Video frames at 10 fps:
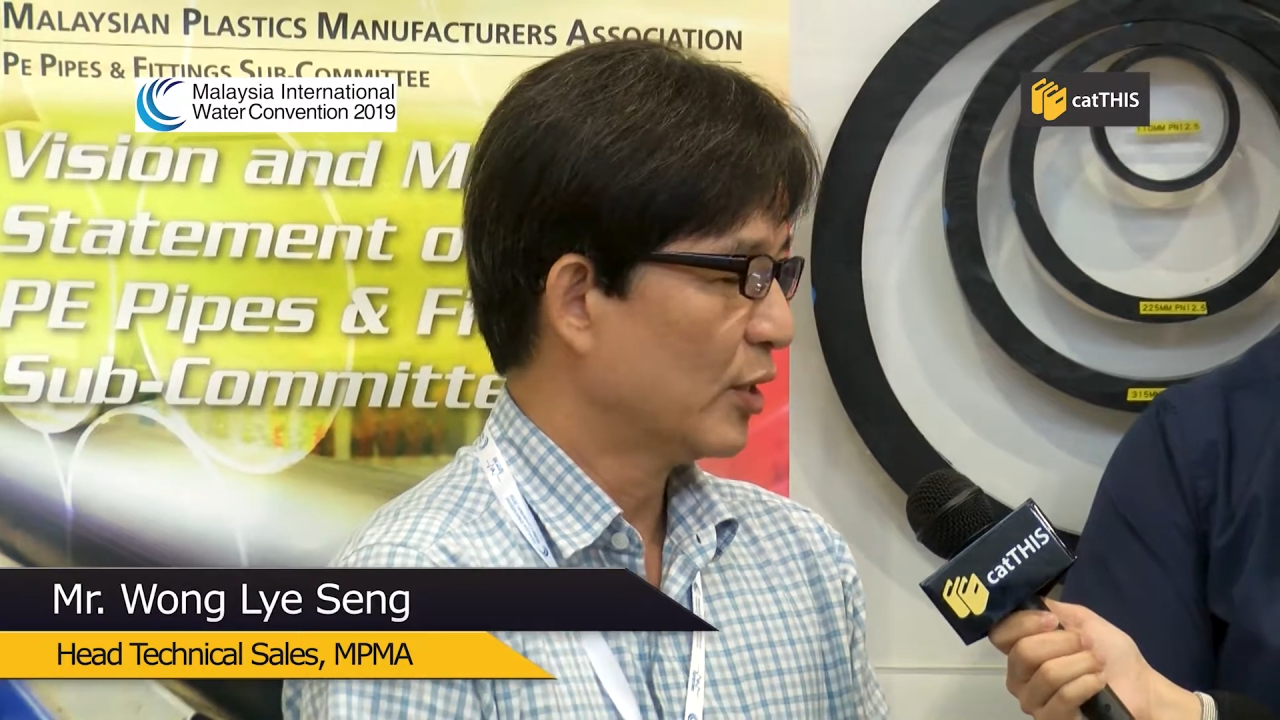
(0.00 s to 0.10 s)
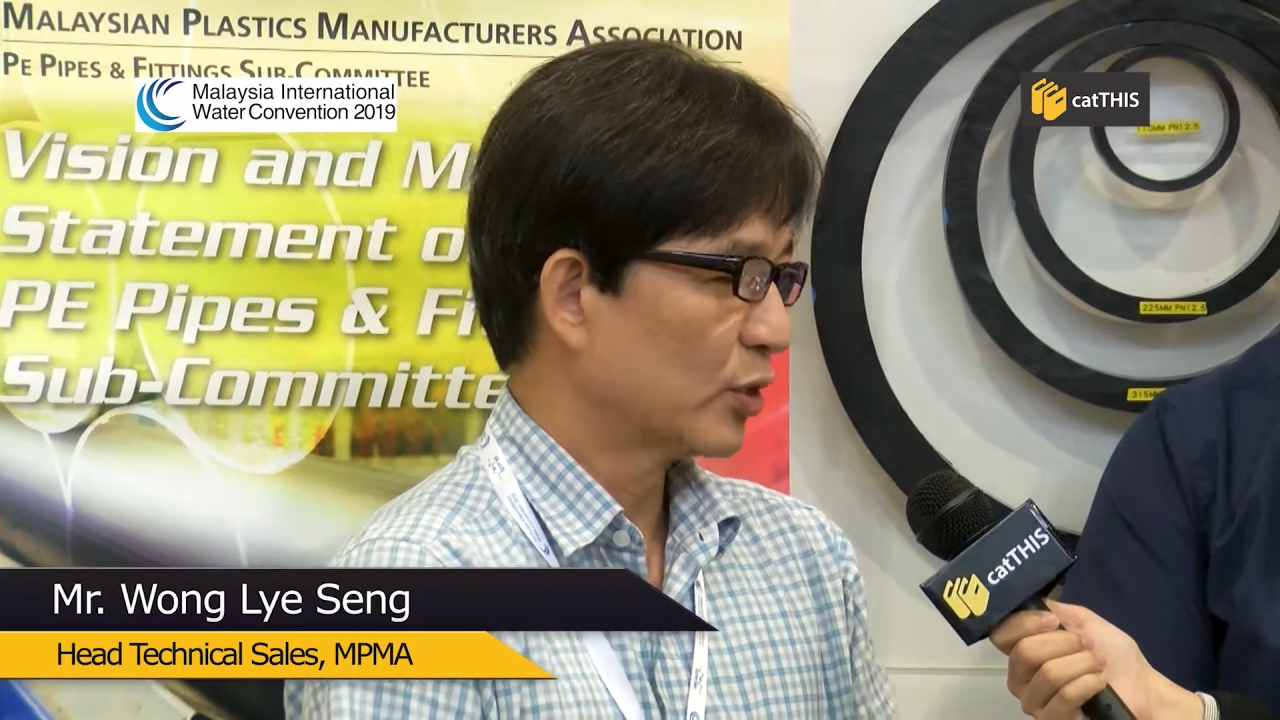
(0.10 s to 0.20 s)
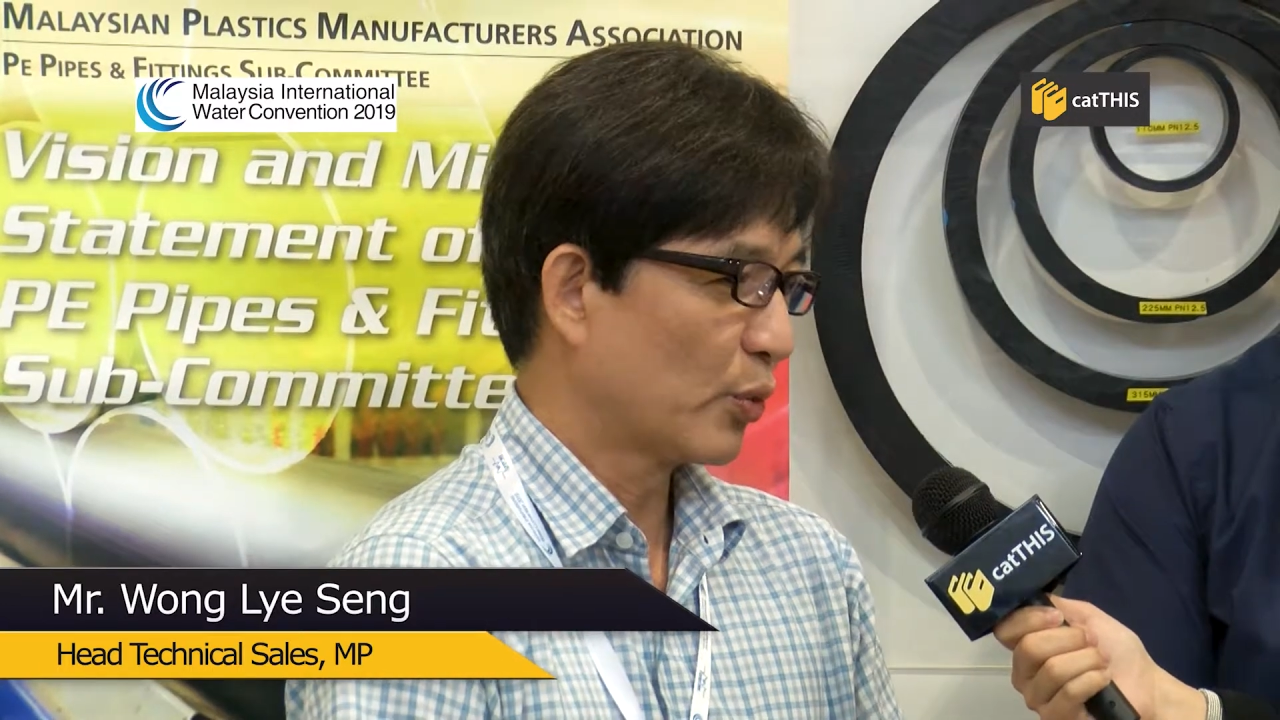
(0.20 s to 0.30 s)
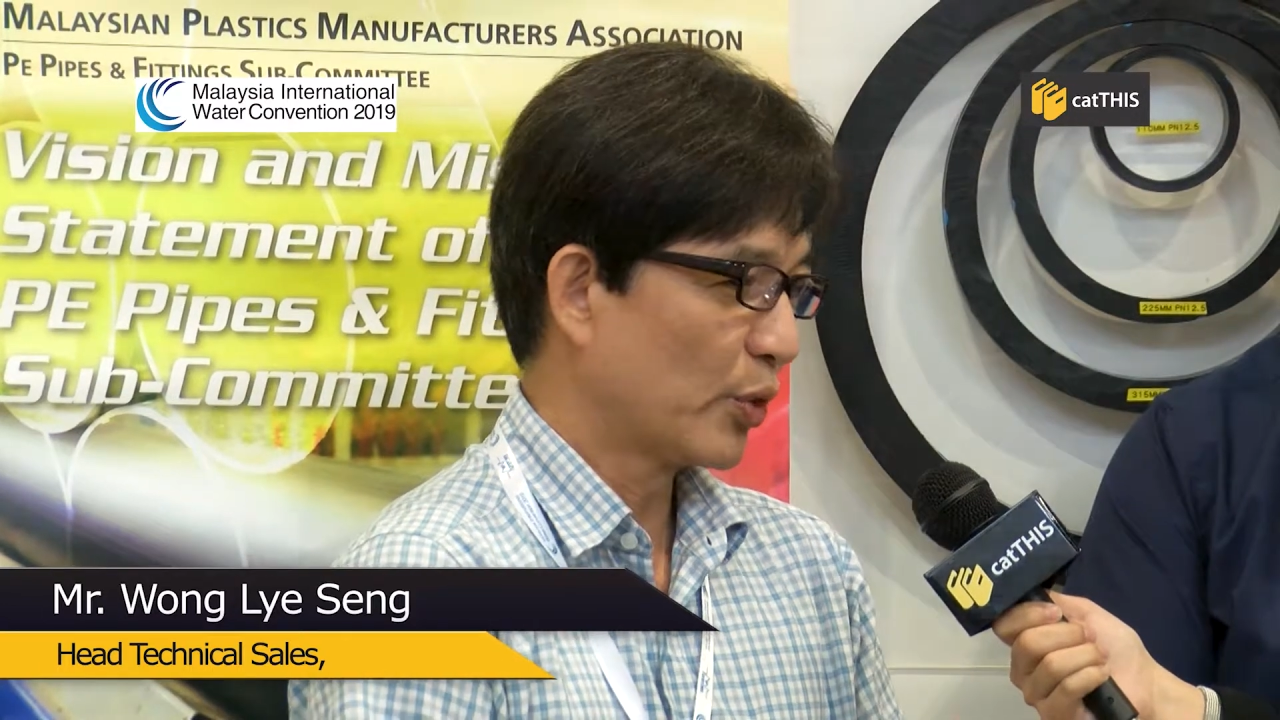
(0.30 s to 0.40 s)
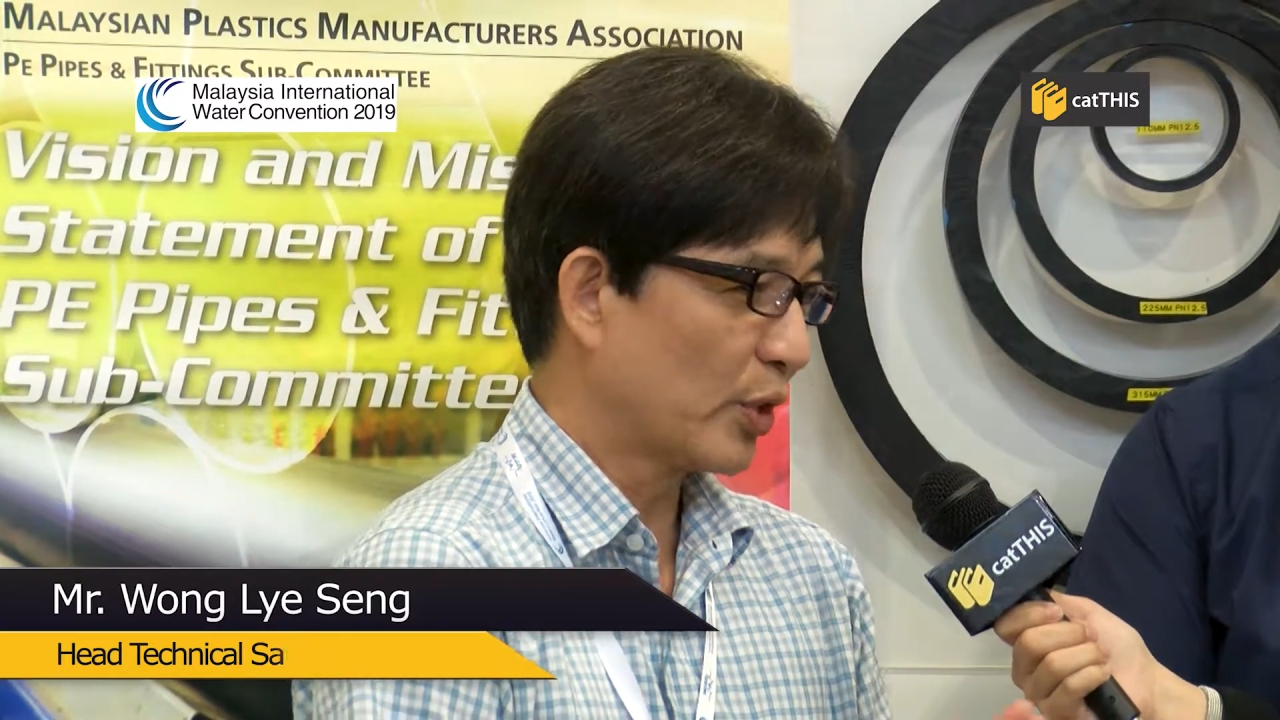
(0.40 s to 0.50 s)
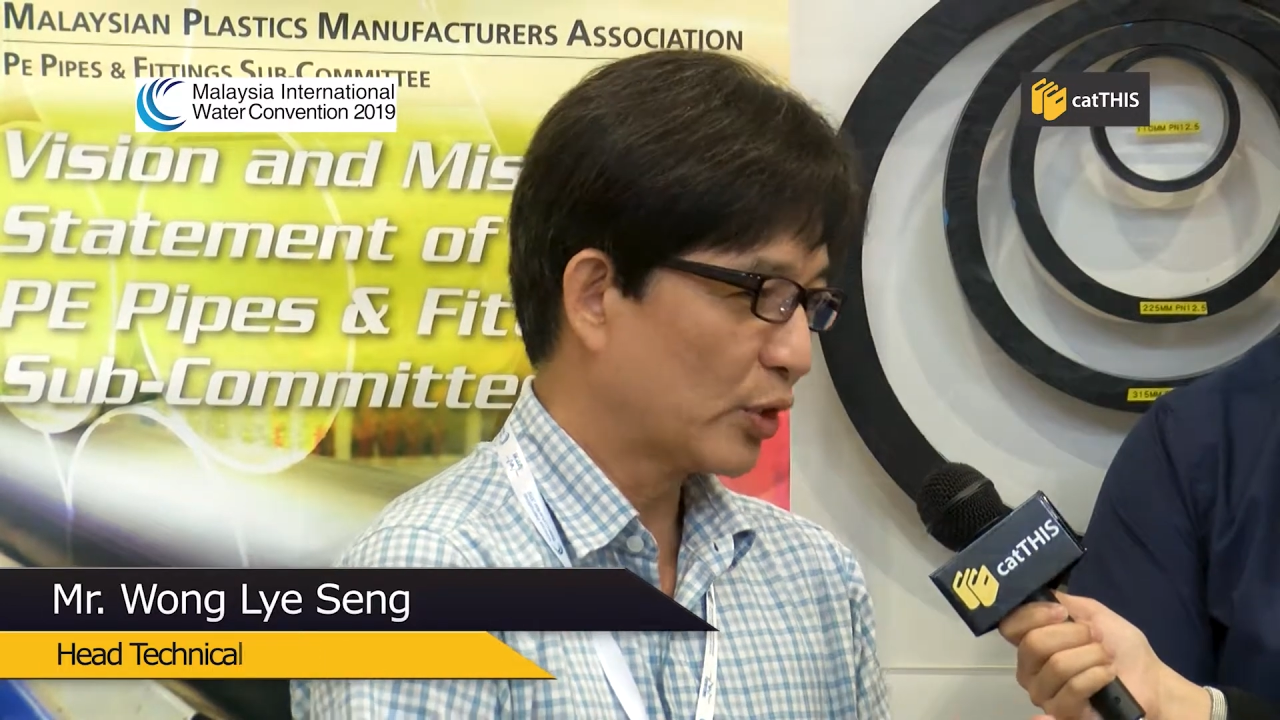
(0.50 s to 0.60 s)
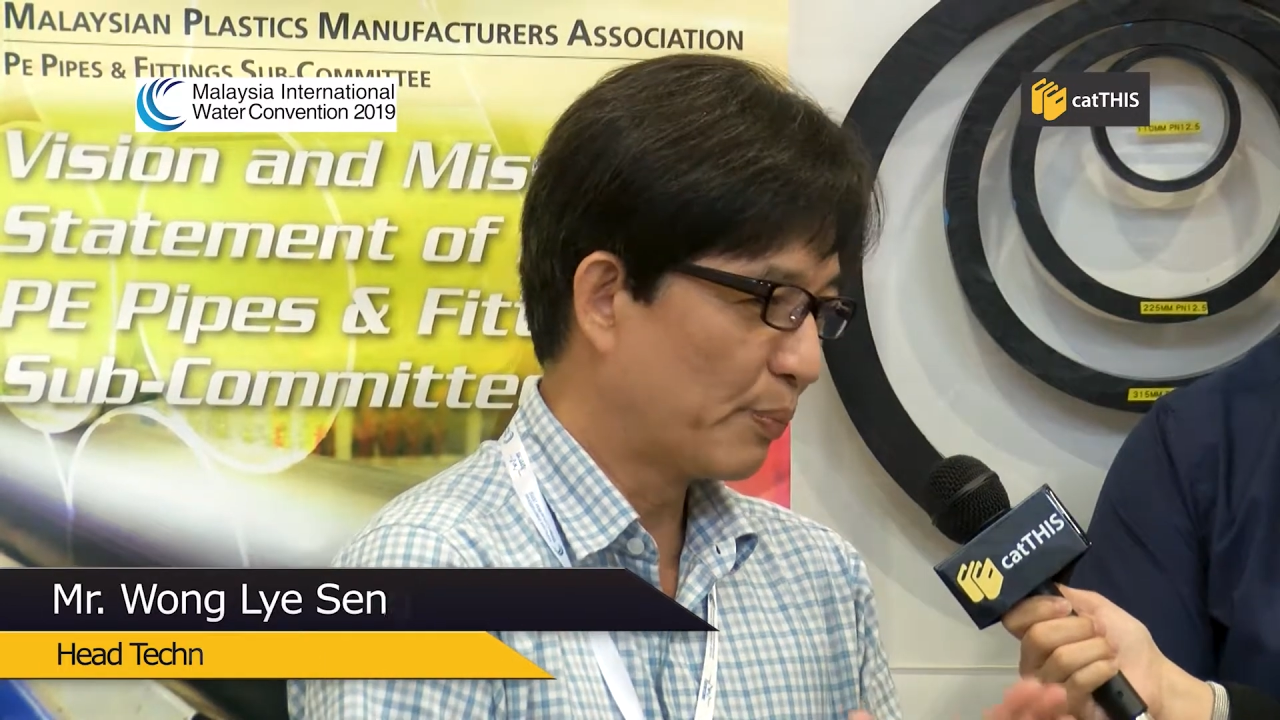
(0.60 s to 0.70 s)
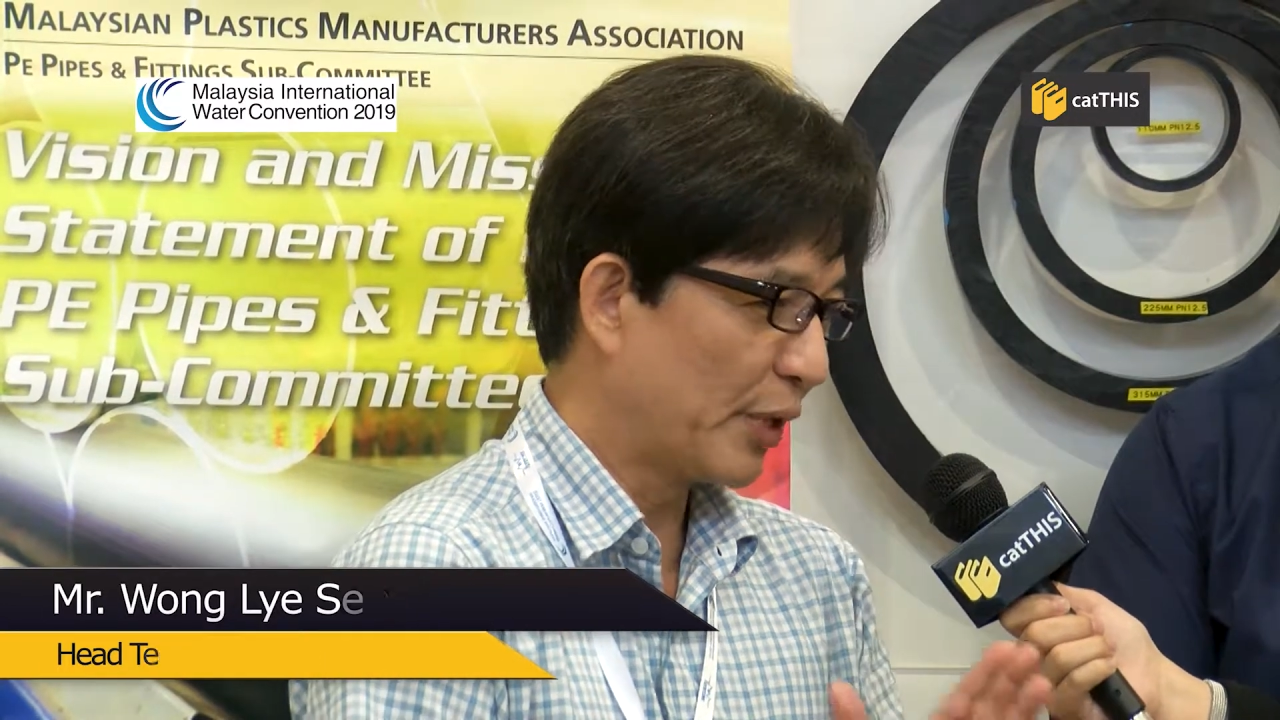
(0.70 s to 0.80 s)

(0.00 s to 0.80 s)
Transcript: So we want to